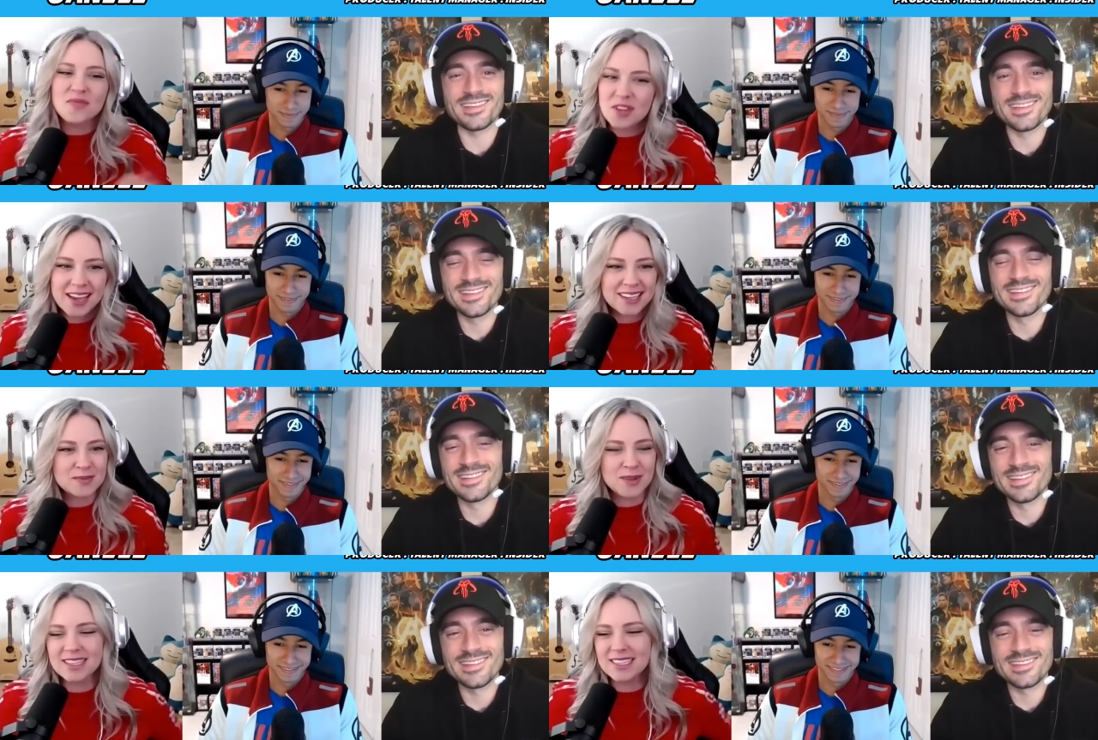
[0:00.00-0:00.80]
Speaker 1: You
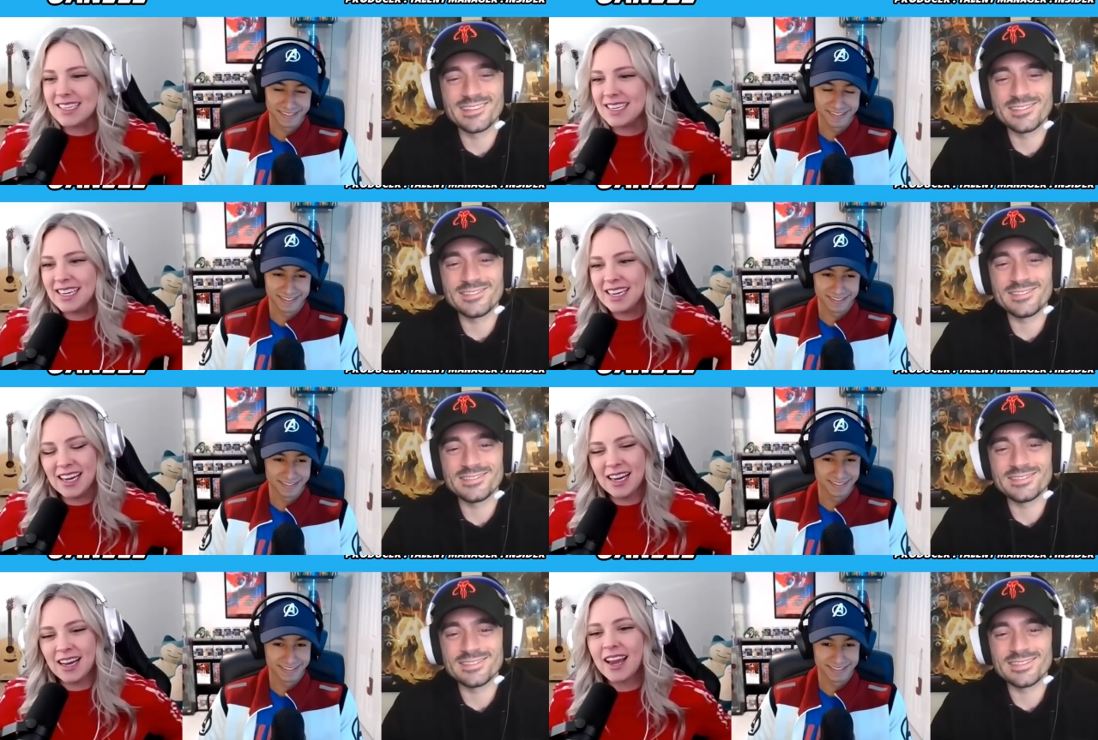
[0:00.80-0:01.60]
can't spill the tea,
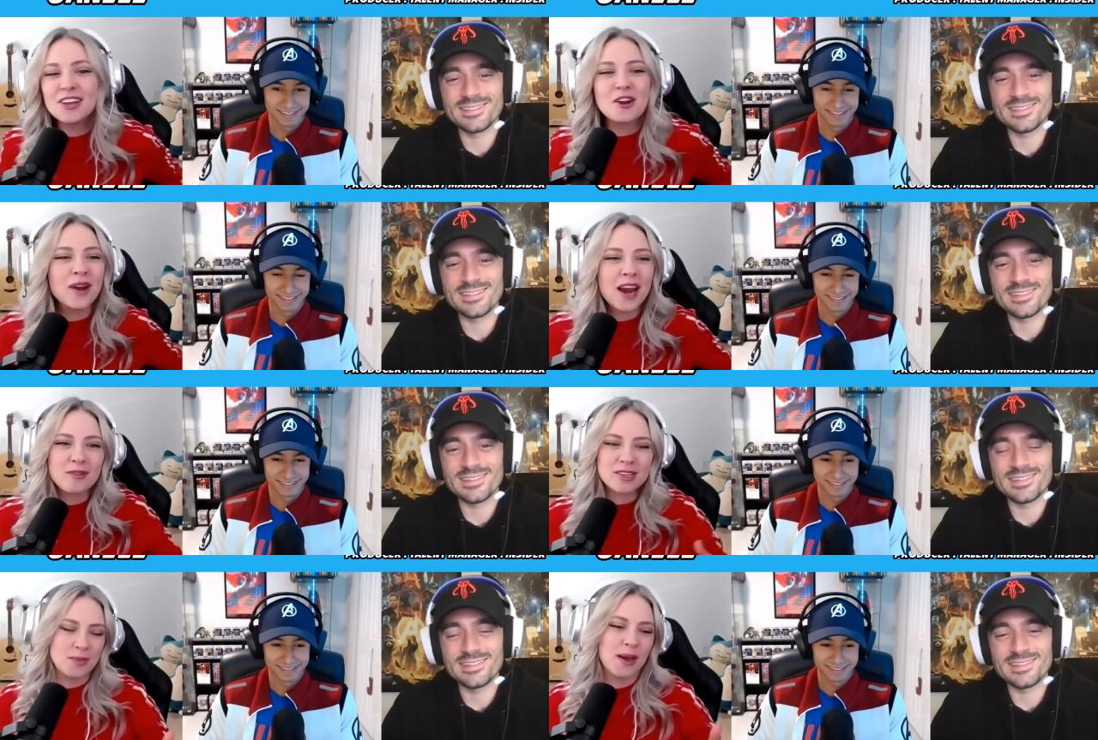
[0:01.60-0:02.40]
uh, and you know what?
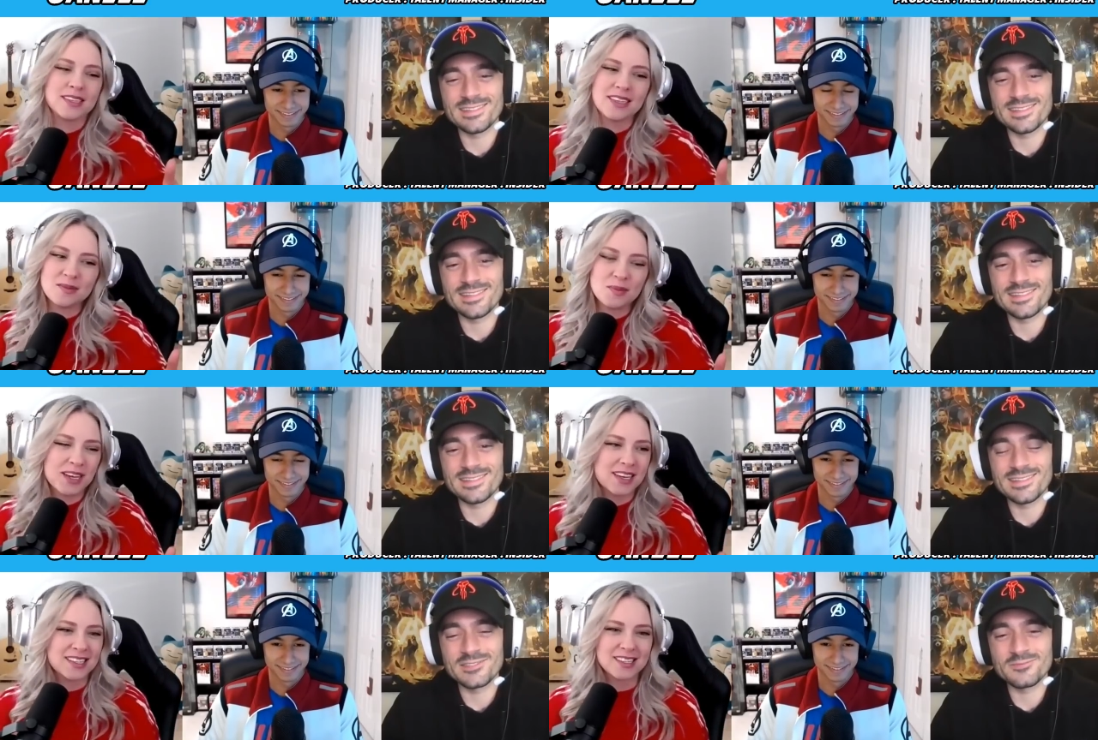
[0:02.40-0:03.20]
I respect it
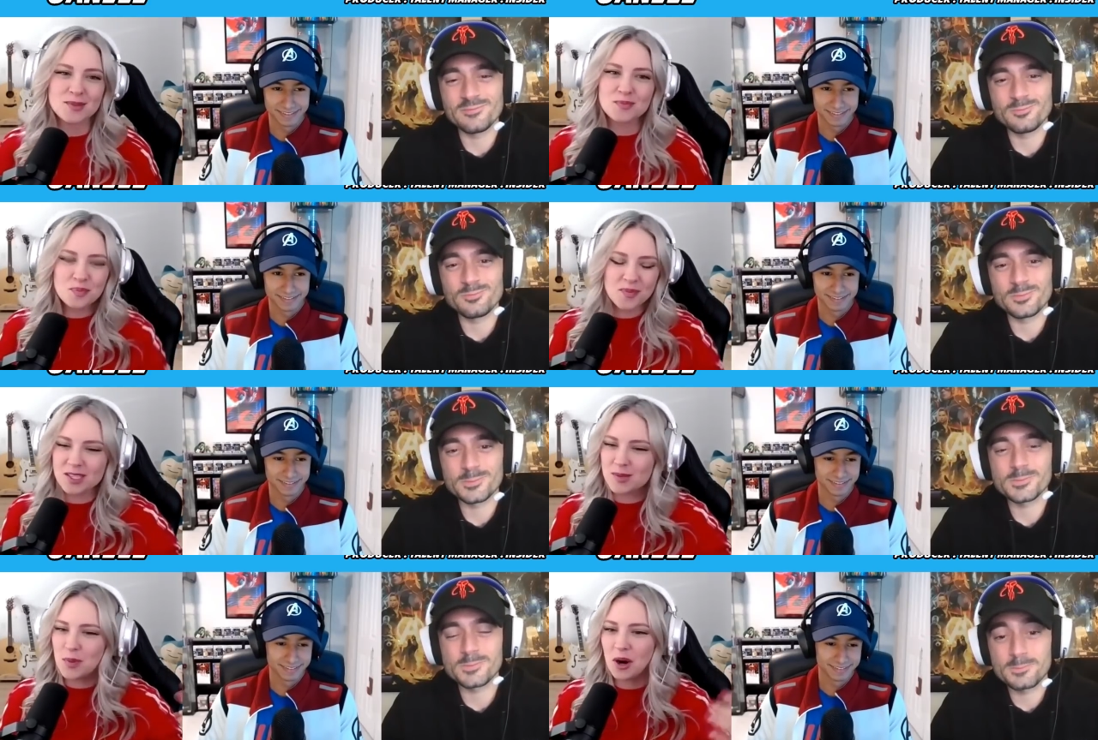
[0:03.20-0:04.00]
because it's
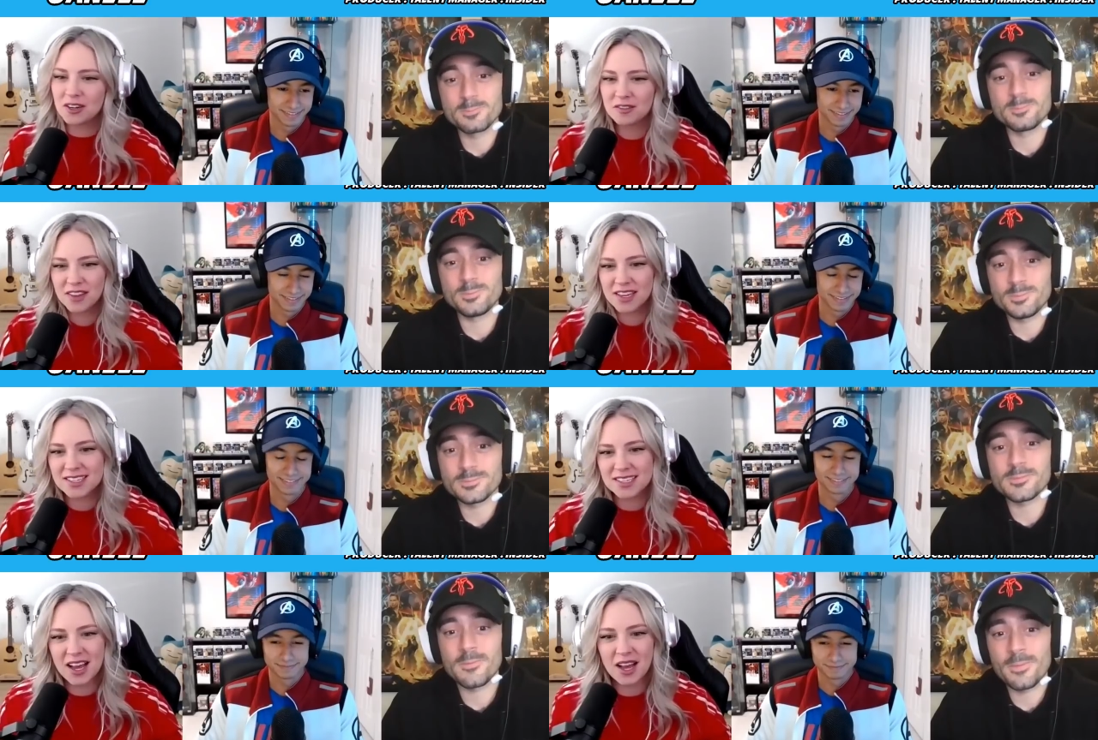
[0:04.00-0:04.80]
it's part of
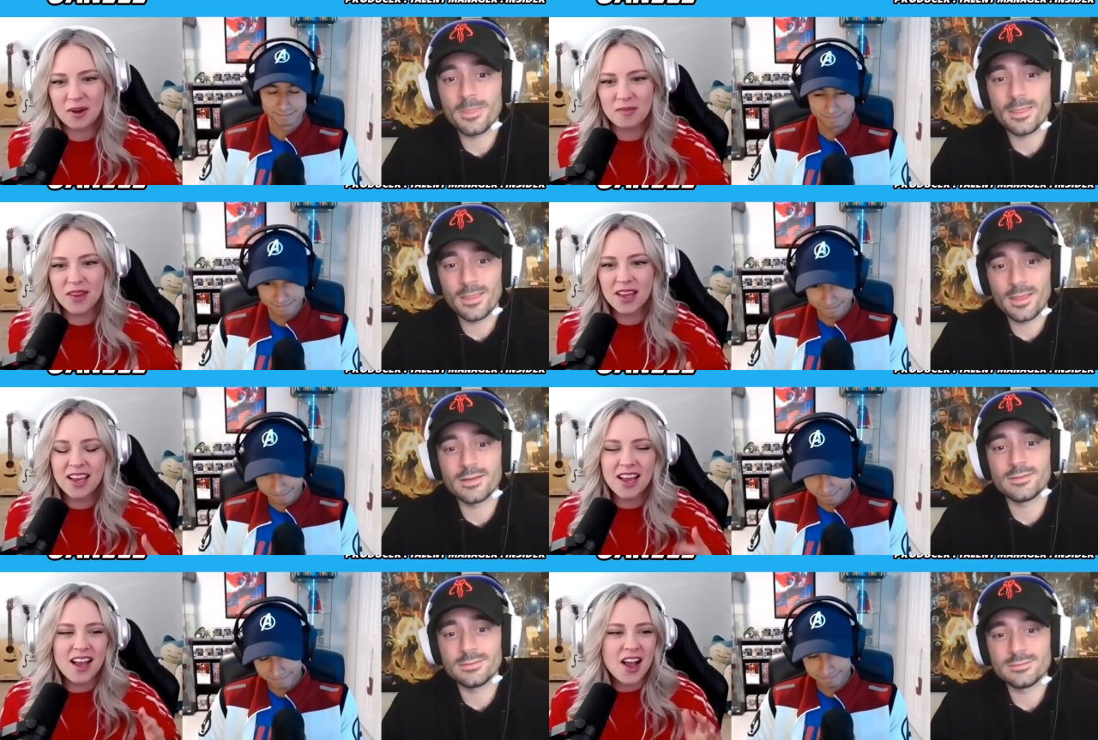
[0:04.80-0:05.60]
this. Um,
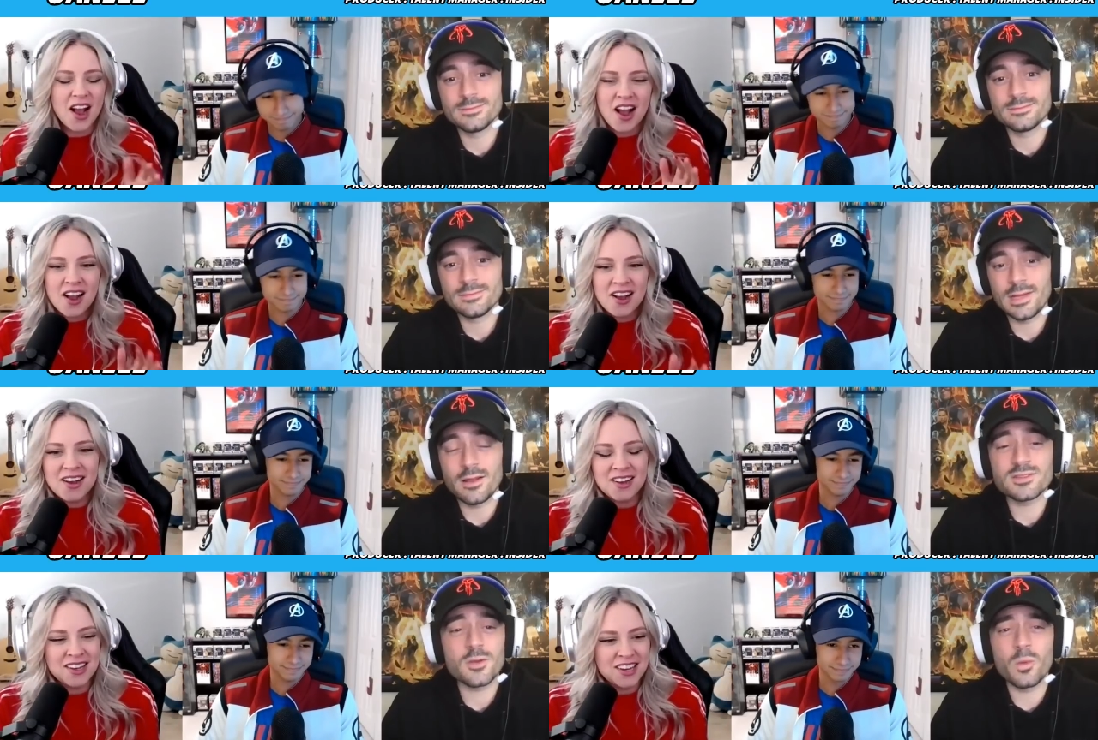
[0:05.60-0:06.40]
Speaker 2: and
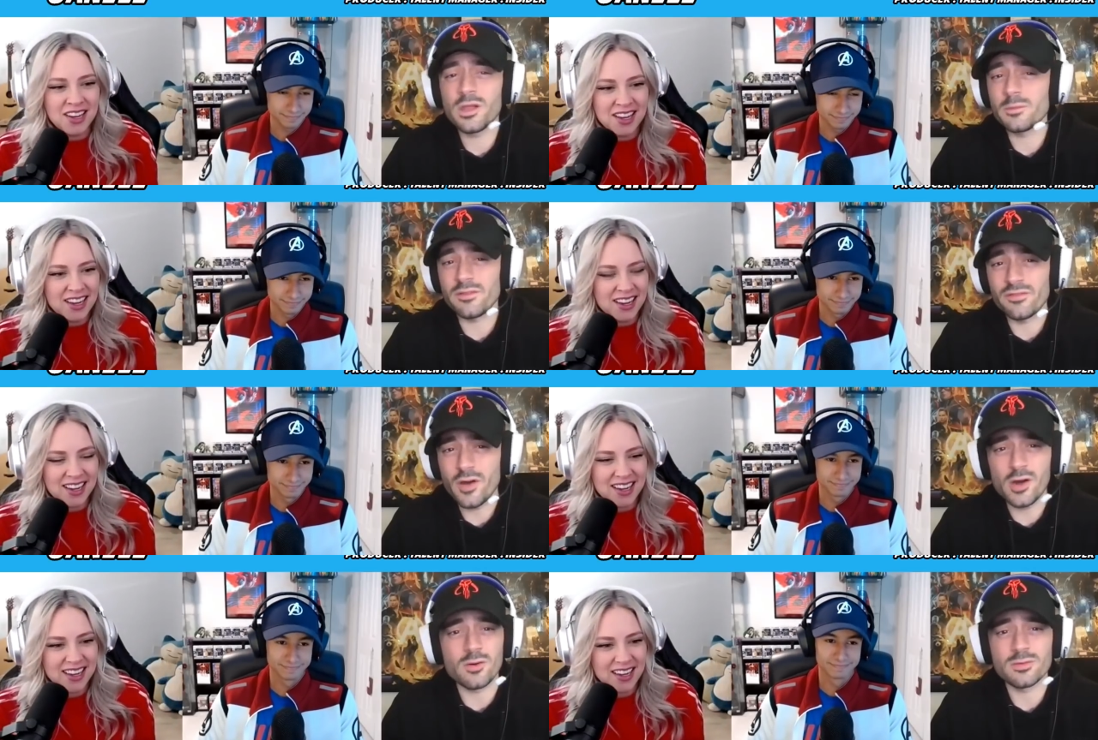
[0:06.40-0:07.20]
also Willem
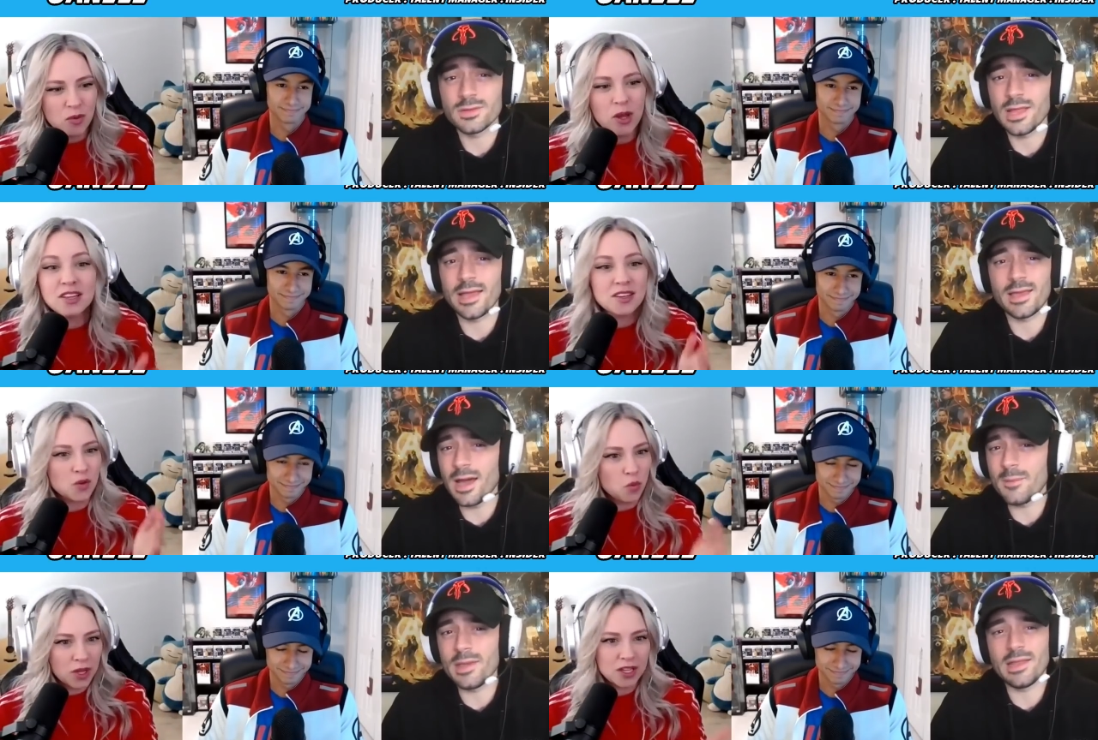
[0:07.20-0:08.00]
Dafoe. Like Will,
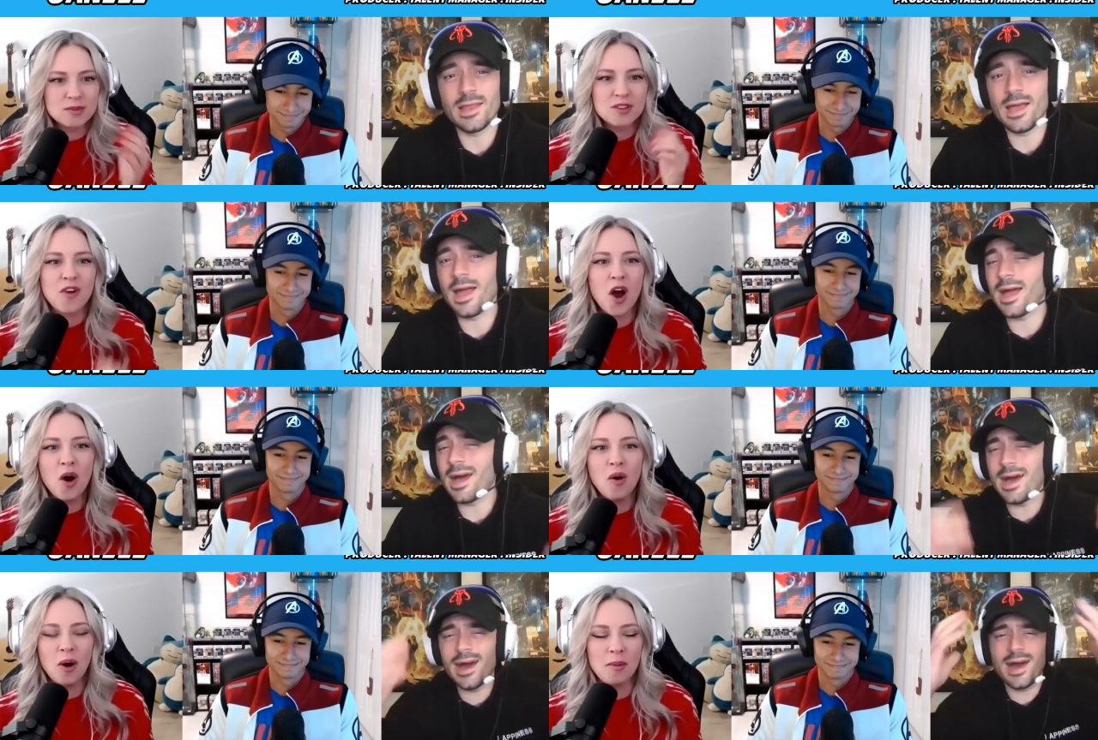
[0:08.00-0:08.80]
I mean, William Dafoe. Uh,